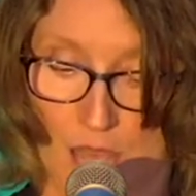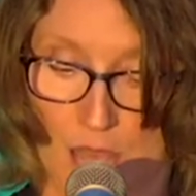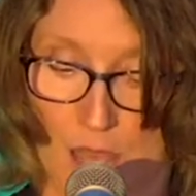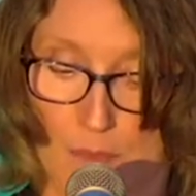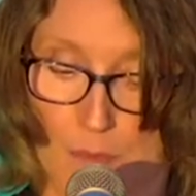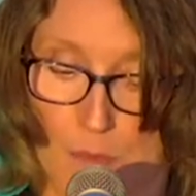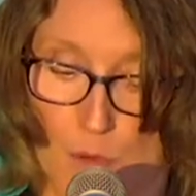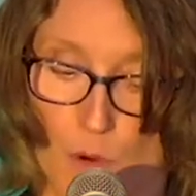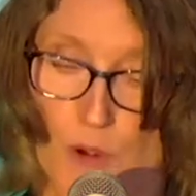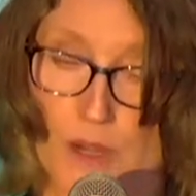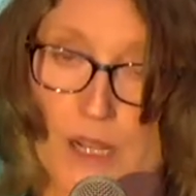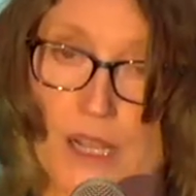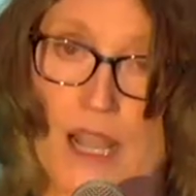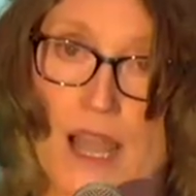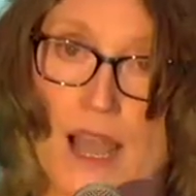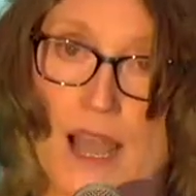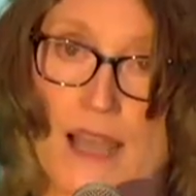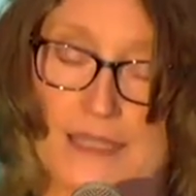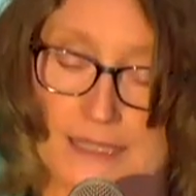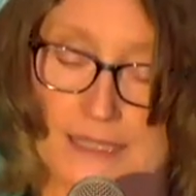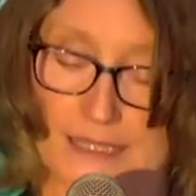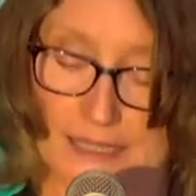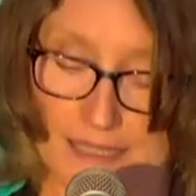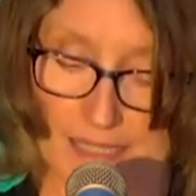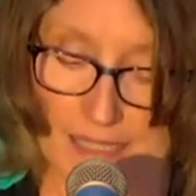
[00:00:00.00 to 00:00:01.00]

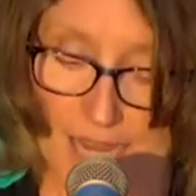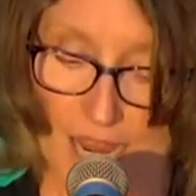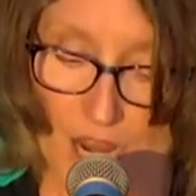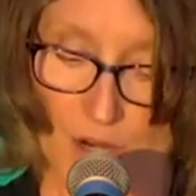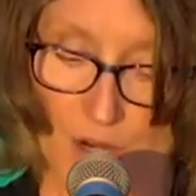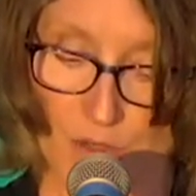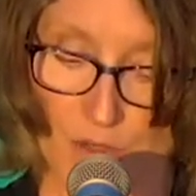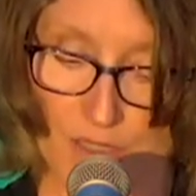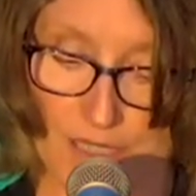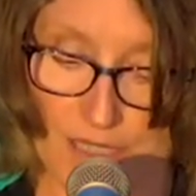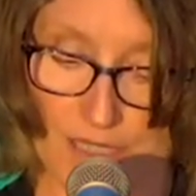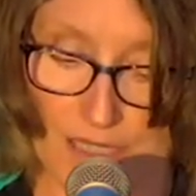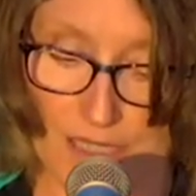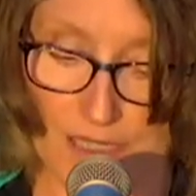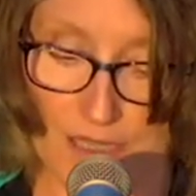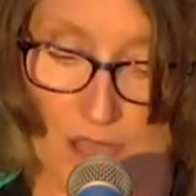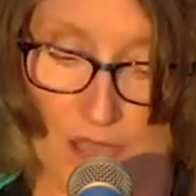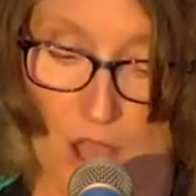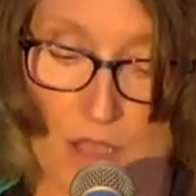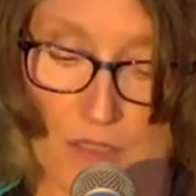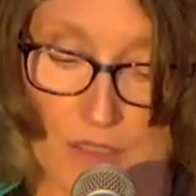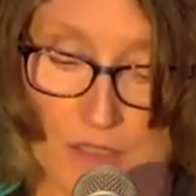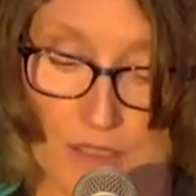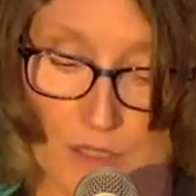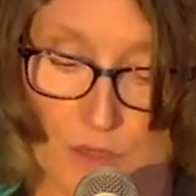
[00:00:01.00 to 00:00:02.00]
Mordecai's integrity
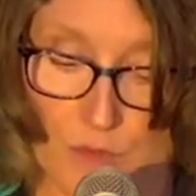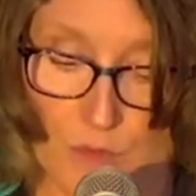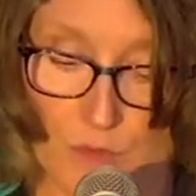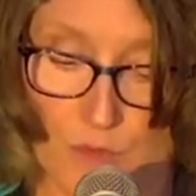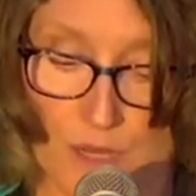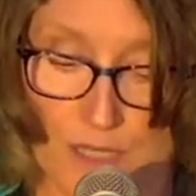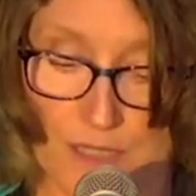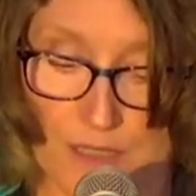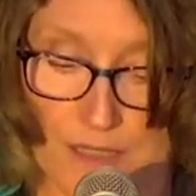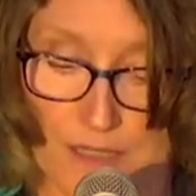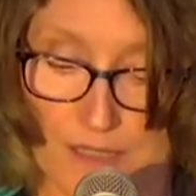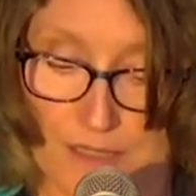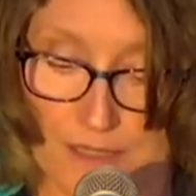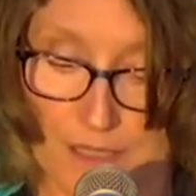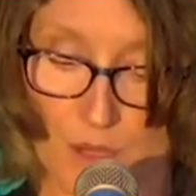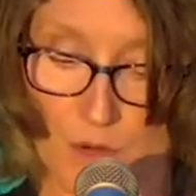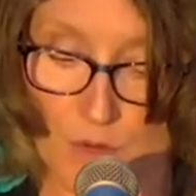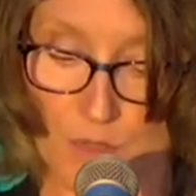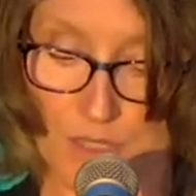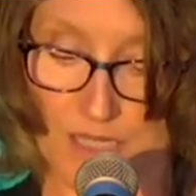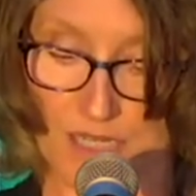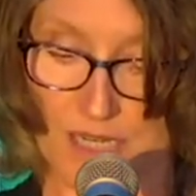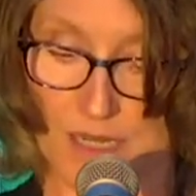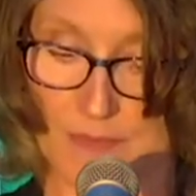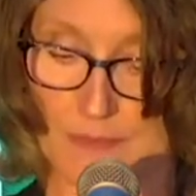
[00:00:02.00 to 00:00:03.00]
also runs so
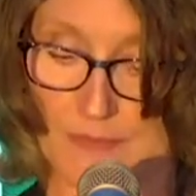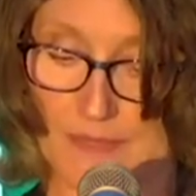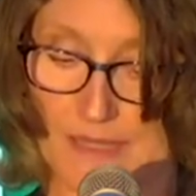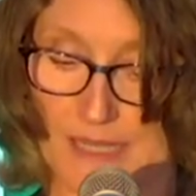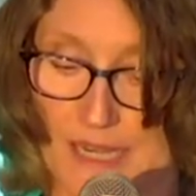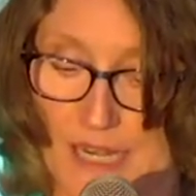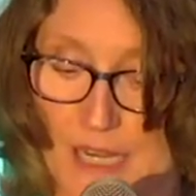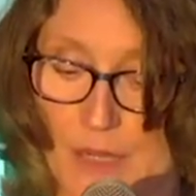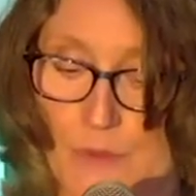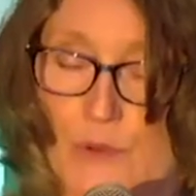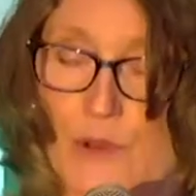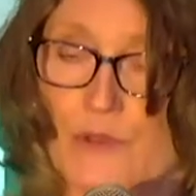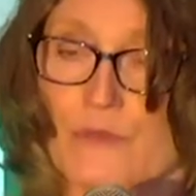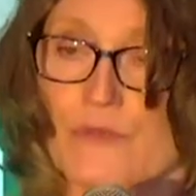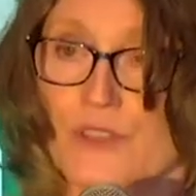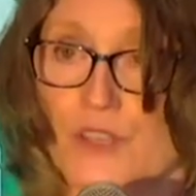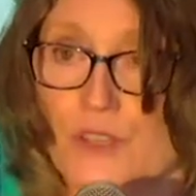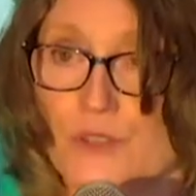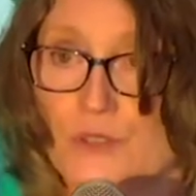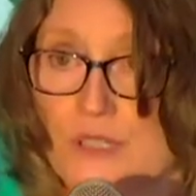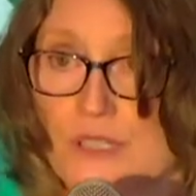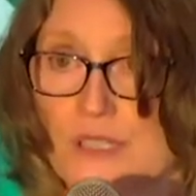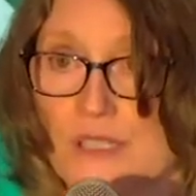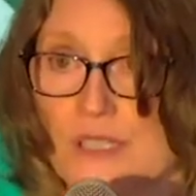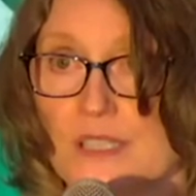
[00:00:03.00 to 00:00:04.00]
deep that he
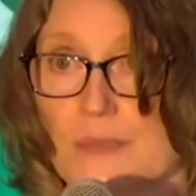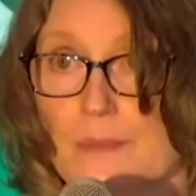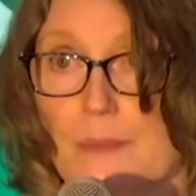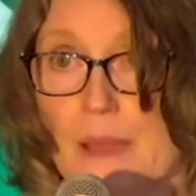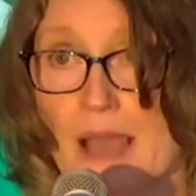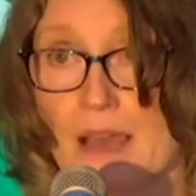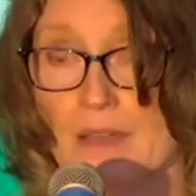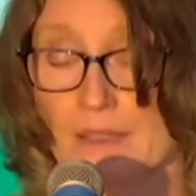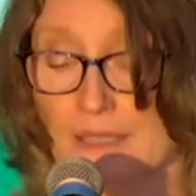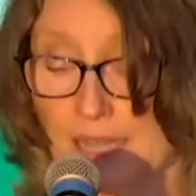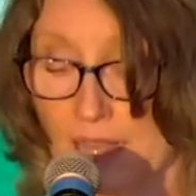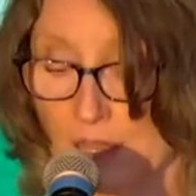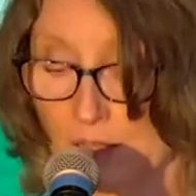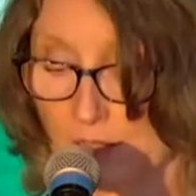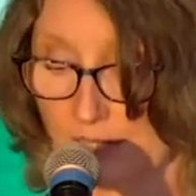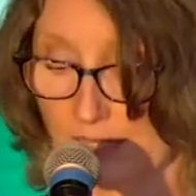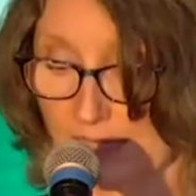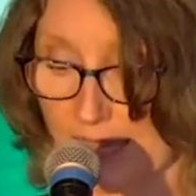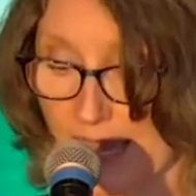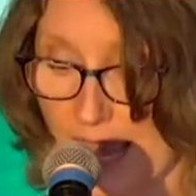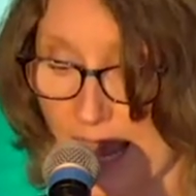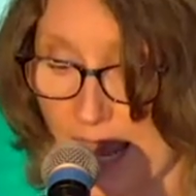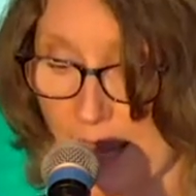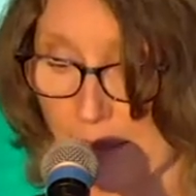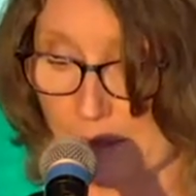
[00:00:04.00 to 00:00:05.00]
refuses to bow down to
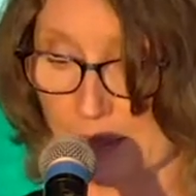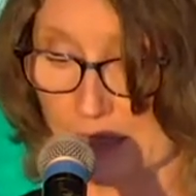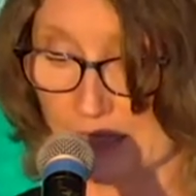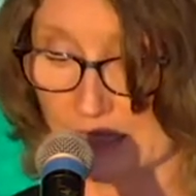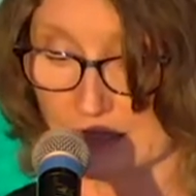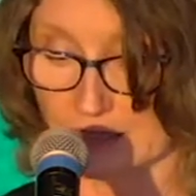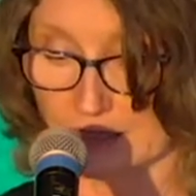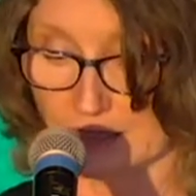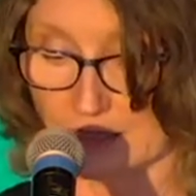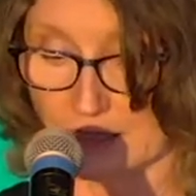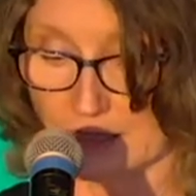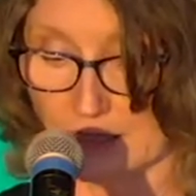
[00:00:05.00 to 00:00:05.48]
Haman.